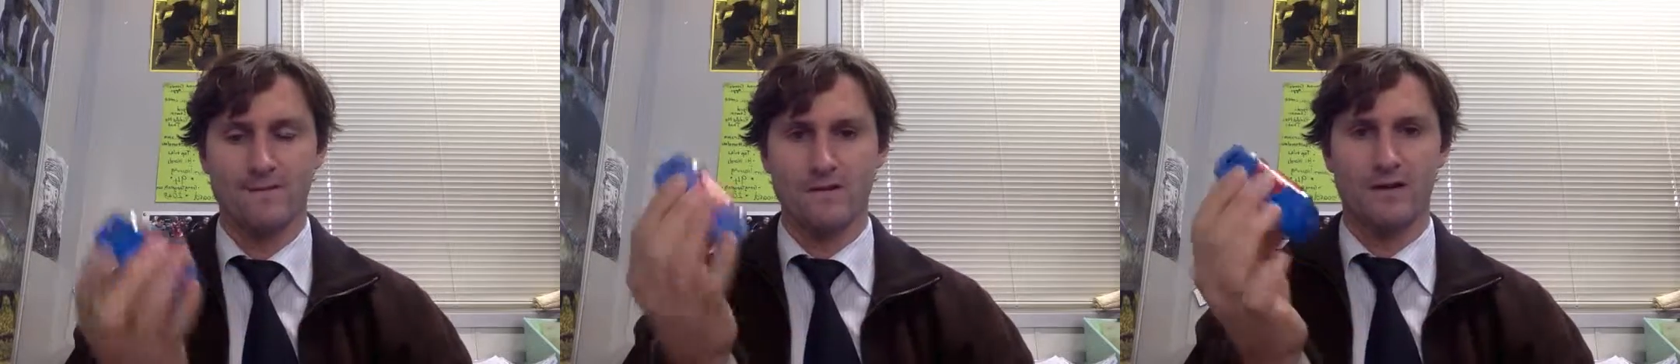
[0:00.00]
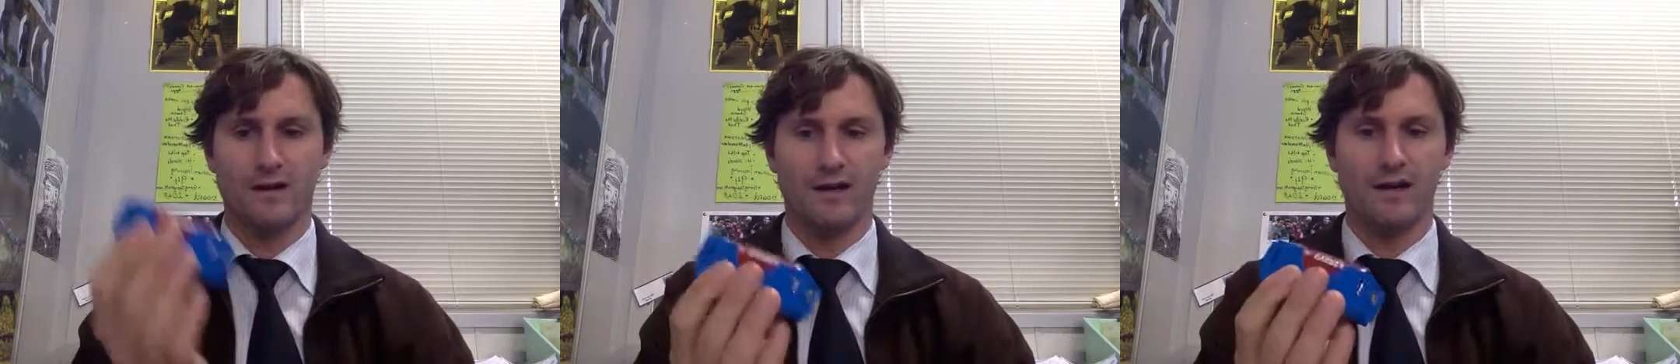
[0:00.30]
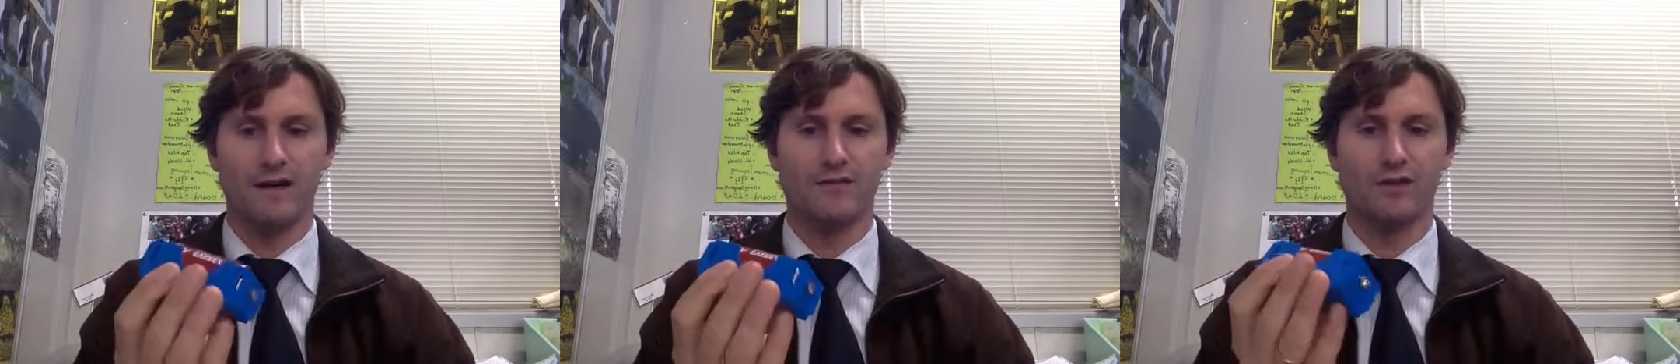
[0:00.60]
All right,
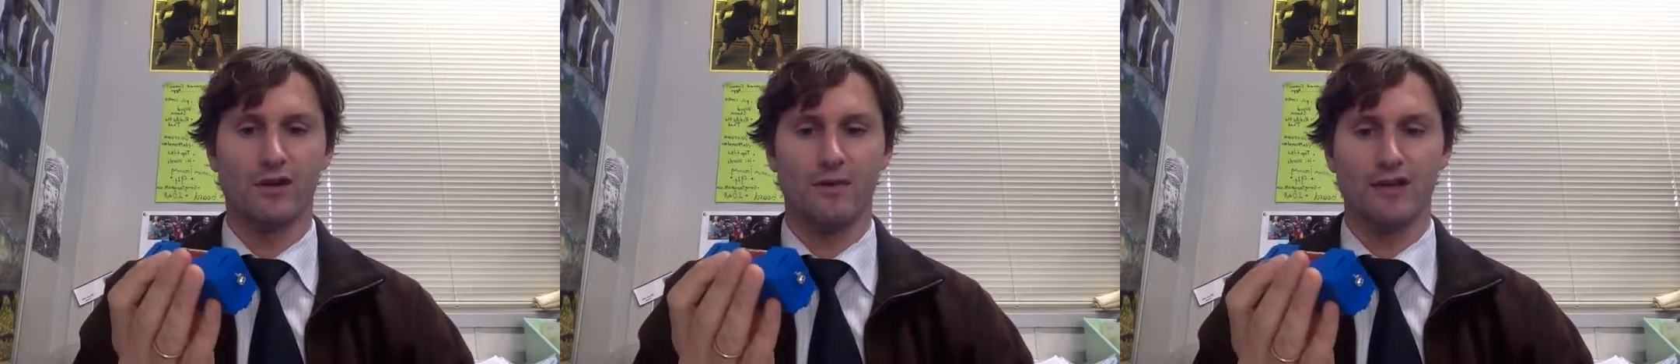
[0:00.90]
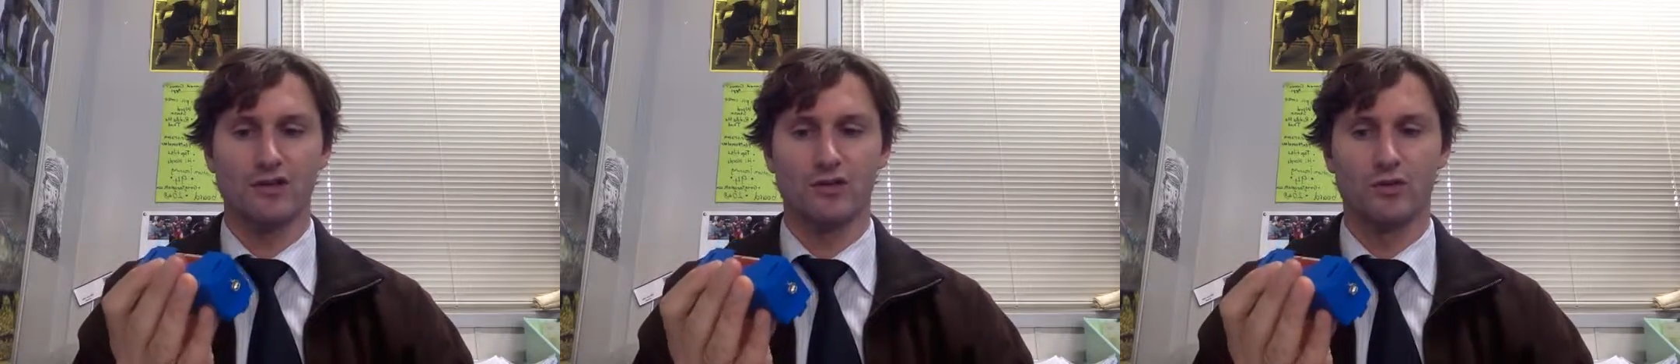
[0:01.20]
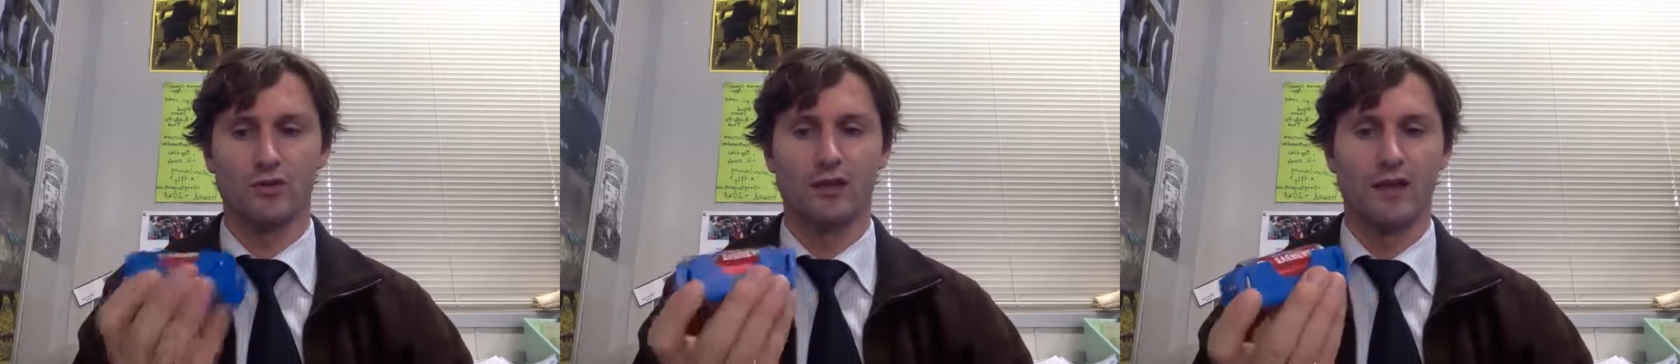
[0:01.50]
and you've got to make
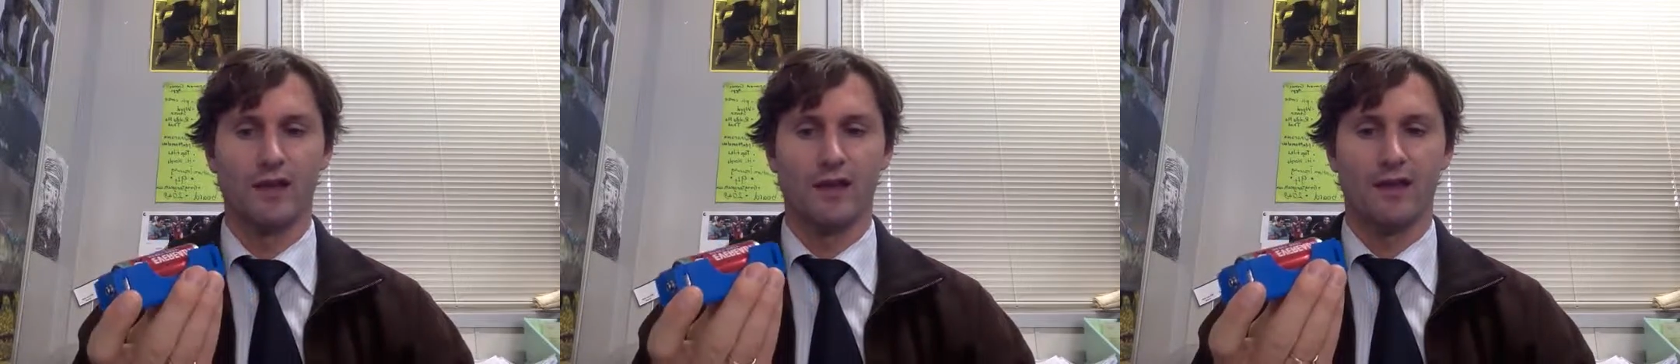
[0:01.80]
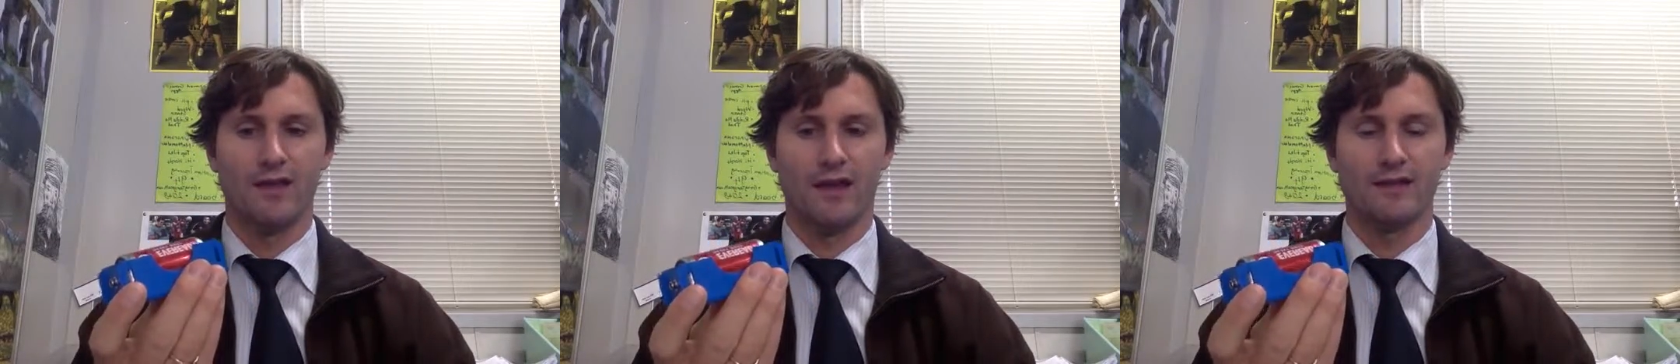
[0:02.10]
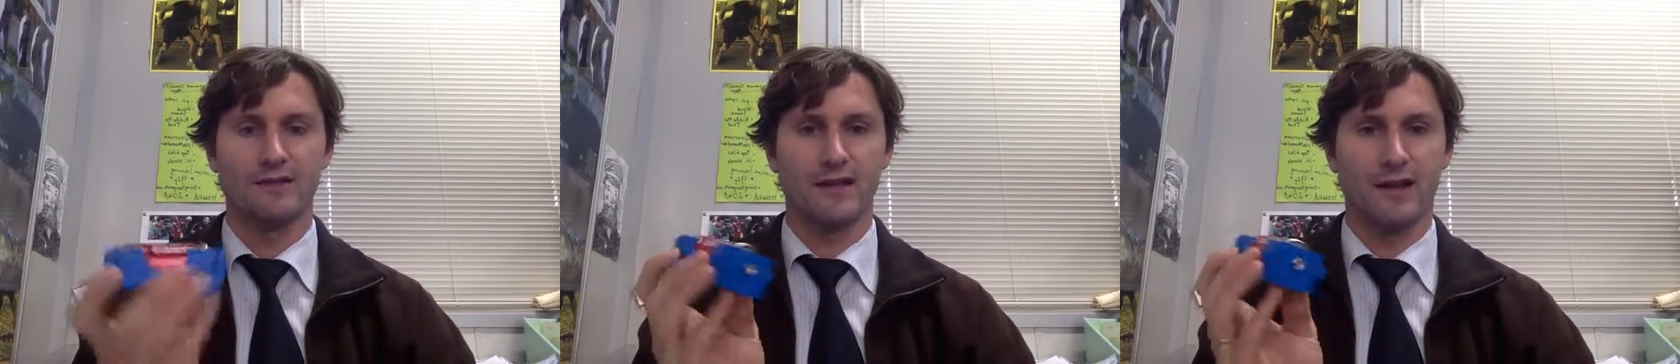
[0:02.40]
sure that
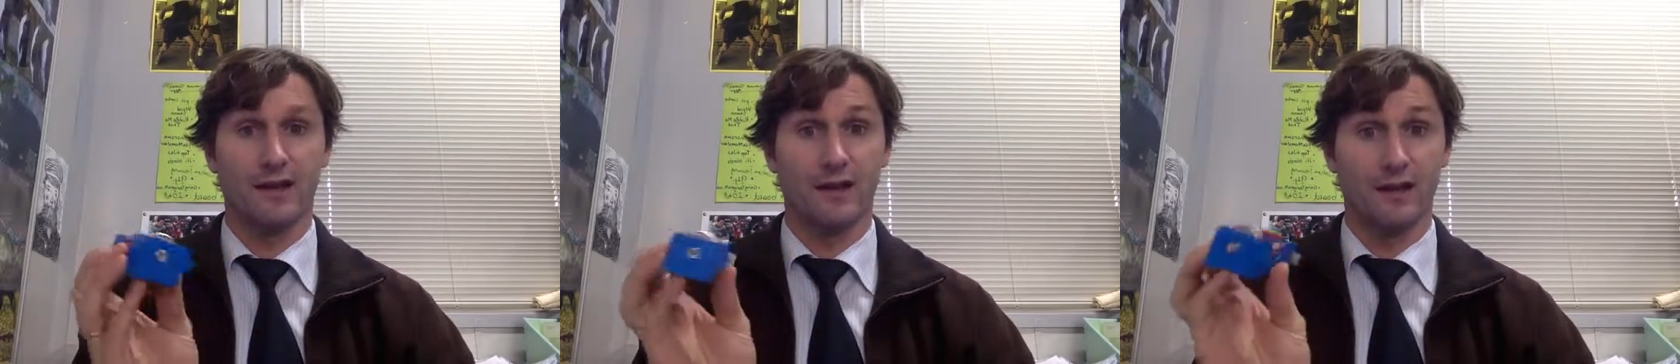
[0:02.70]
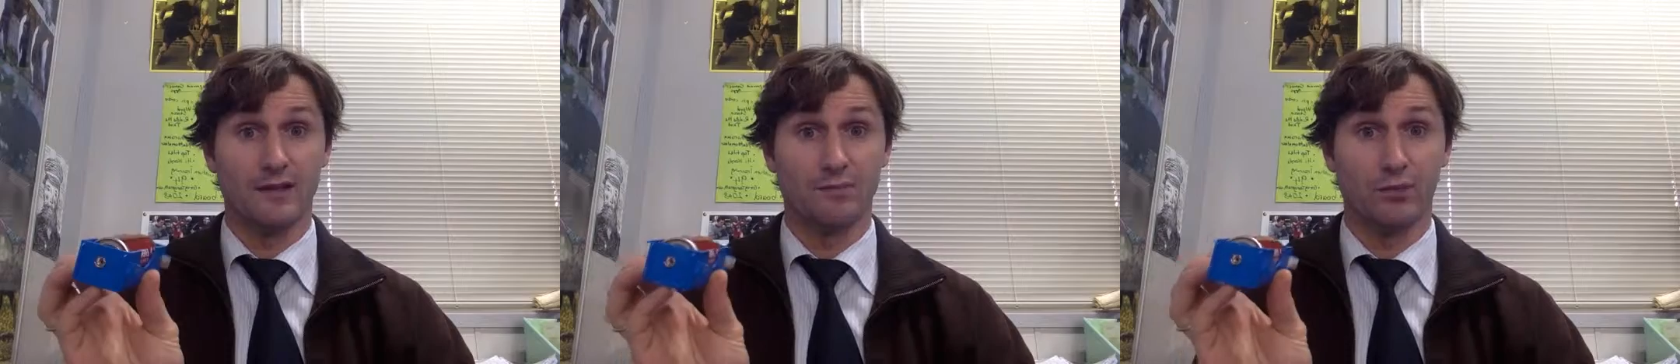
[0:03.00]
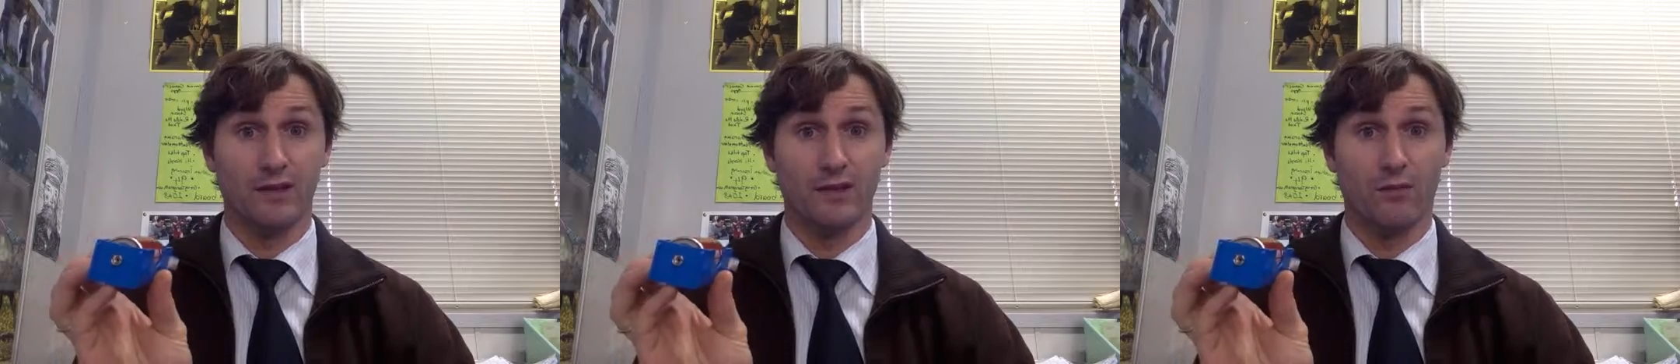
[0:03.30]
it's
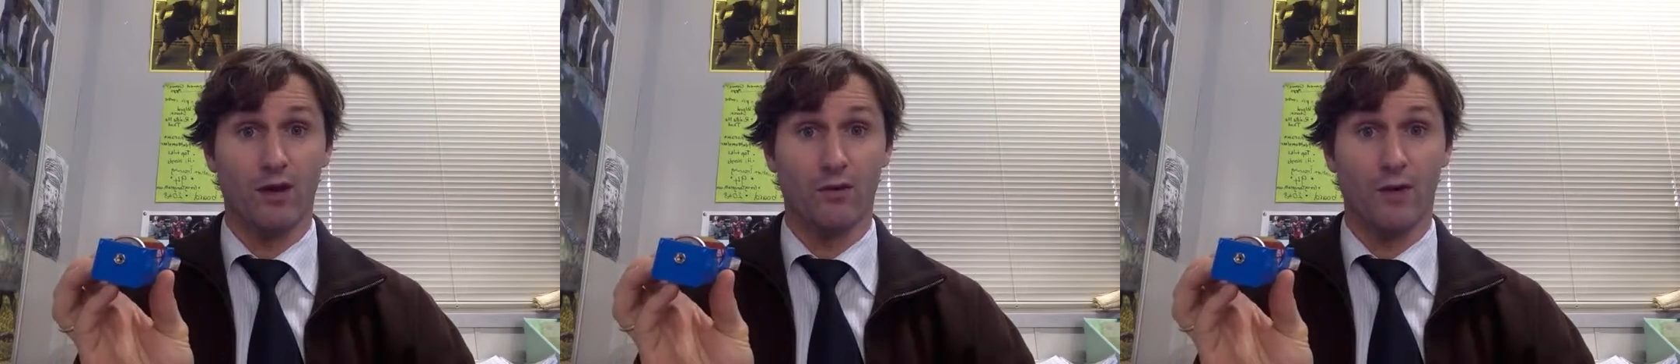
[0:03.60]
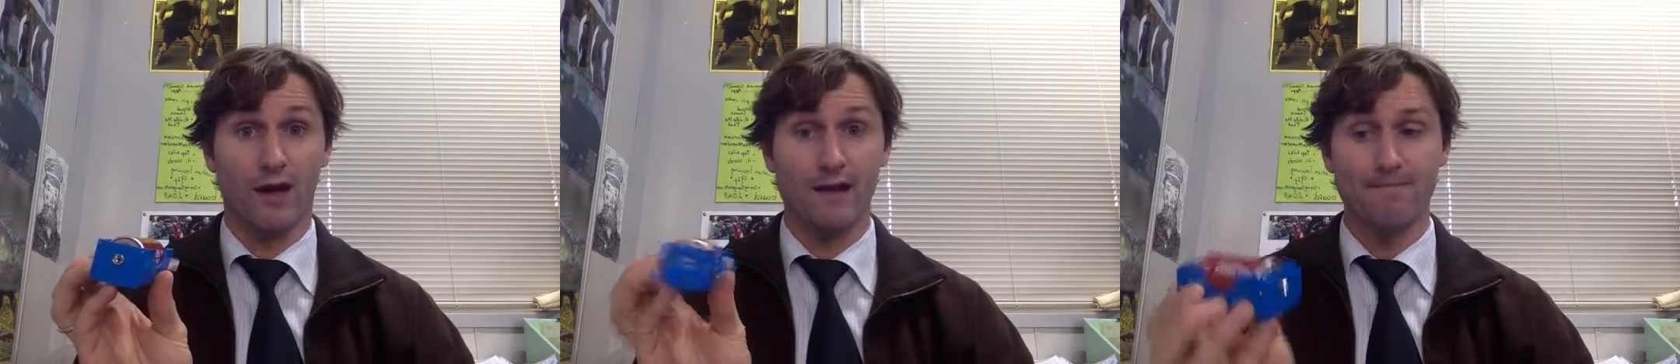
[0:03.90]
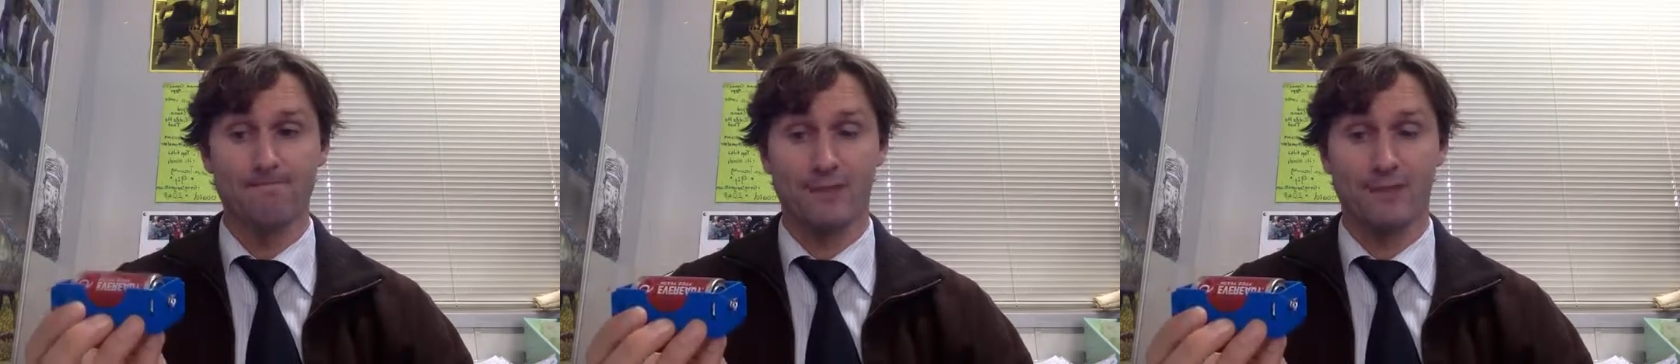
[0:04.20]
put in the right way.